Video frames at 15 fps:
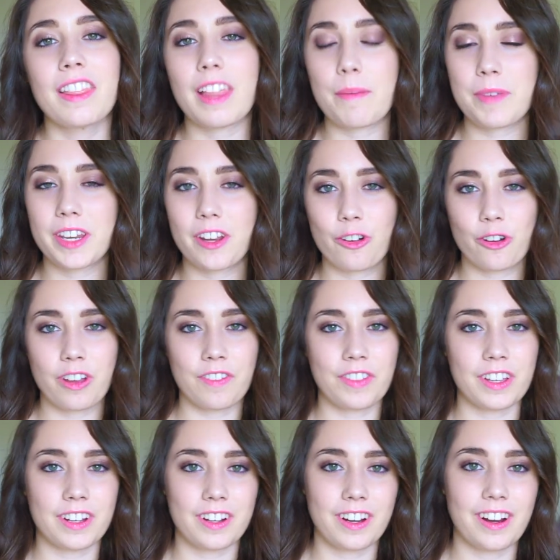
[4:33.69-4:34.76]
Let me know
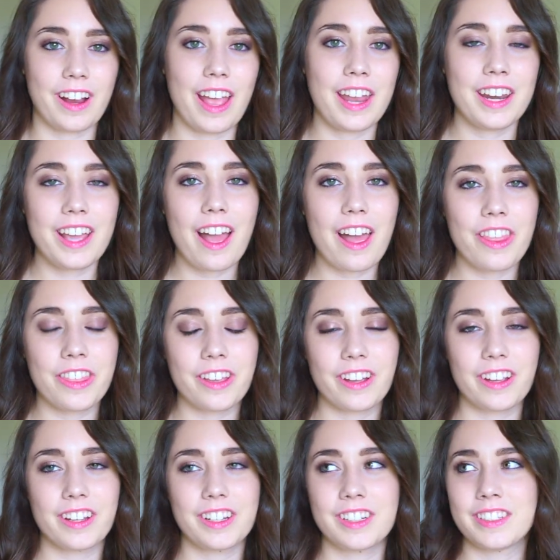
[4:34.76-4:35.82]
if there are any
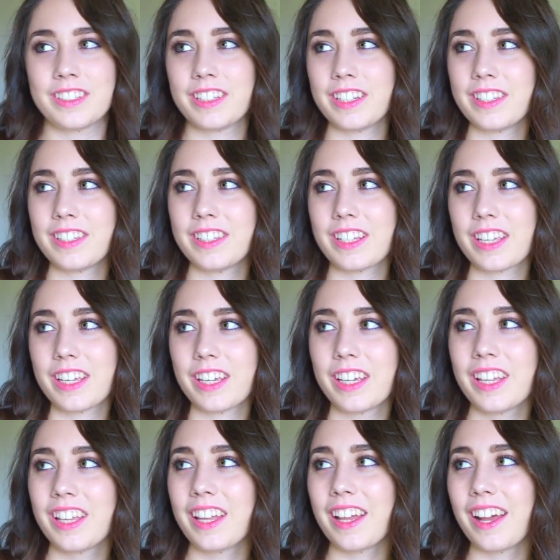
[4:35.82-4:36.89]
other
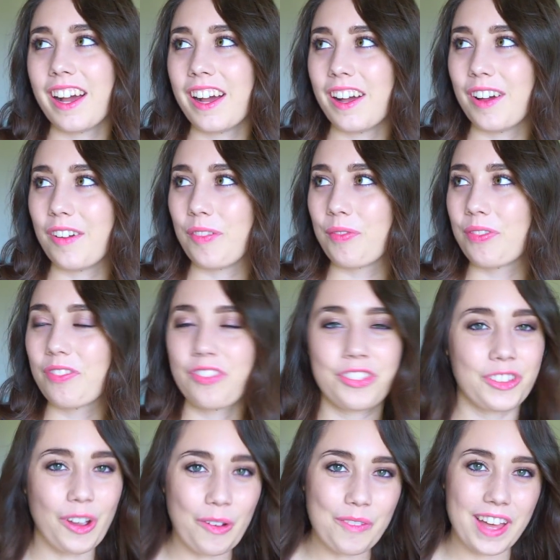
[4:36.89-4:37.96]
Disney
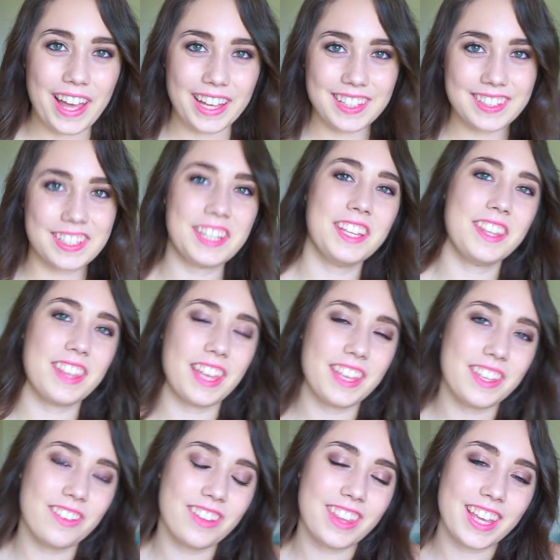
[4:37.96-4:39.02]
throwbacks
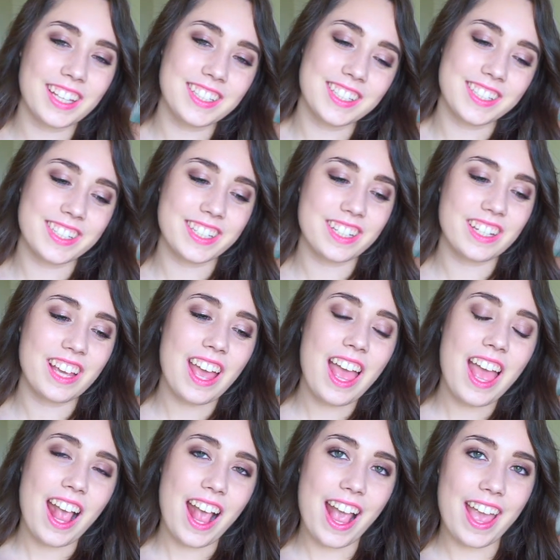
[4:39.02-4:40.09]
that you would like to see.
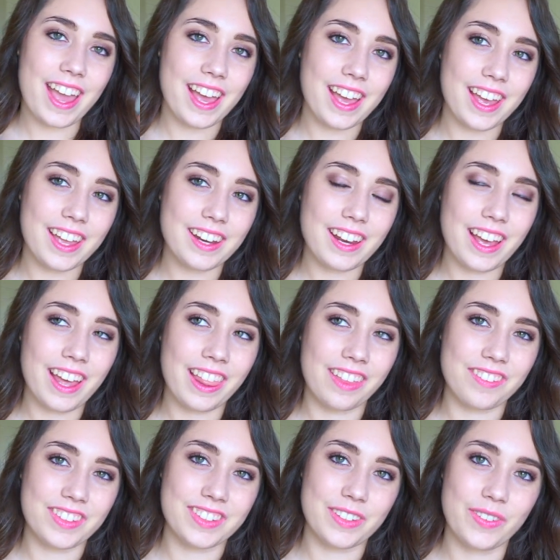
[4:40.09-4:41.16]
And I
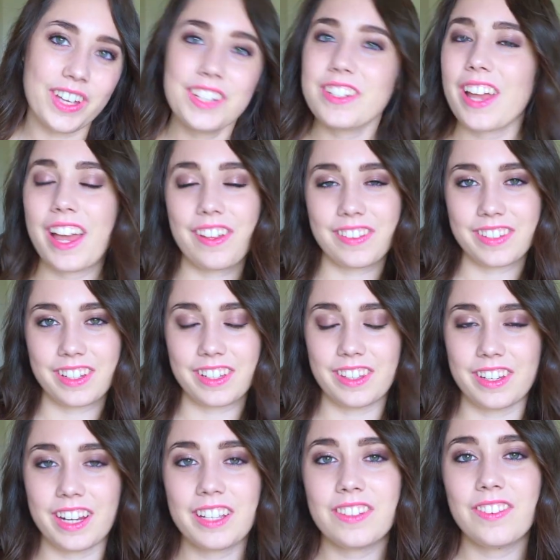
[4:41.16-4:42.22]
love you so much. I'll see you in
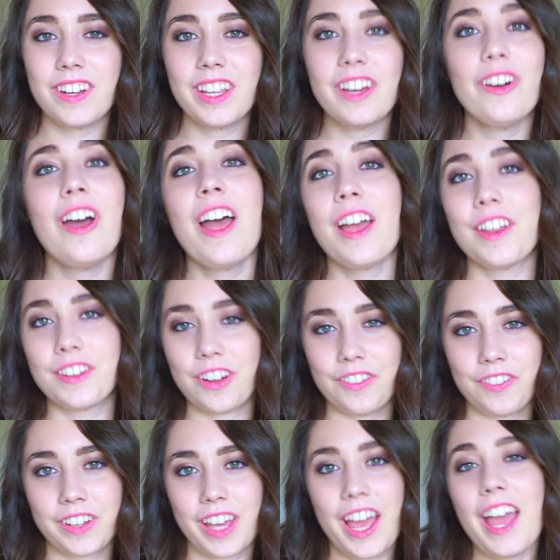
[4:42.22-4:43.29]
the next video.
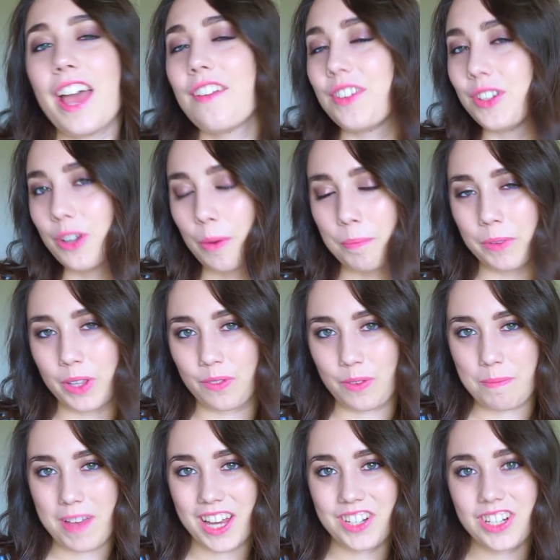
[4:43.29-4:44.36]
Don't forget, if you don't believe
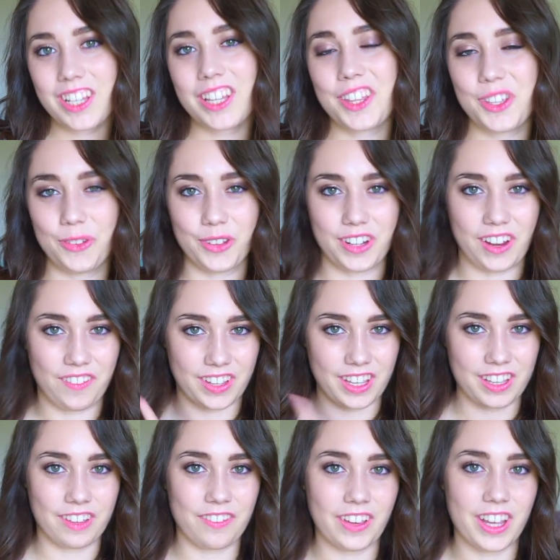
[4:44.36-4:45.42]
in magic, you will never
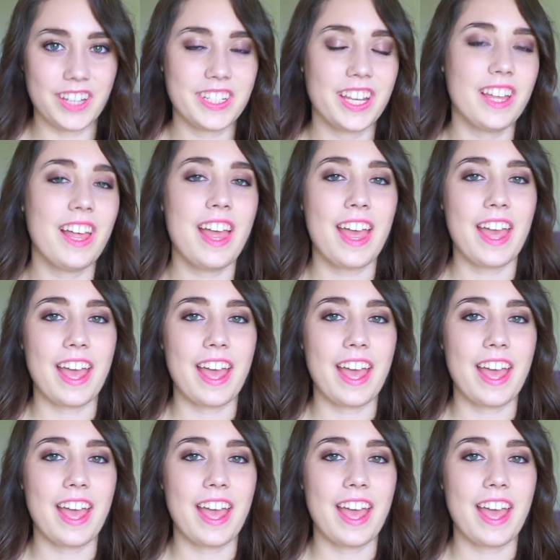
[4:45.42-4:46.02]
get your fairy tale.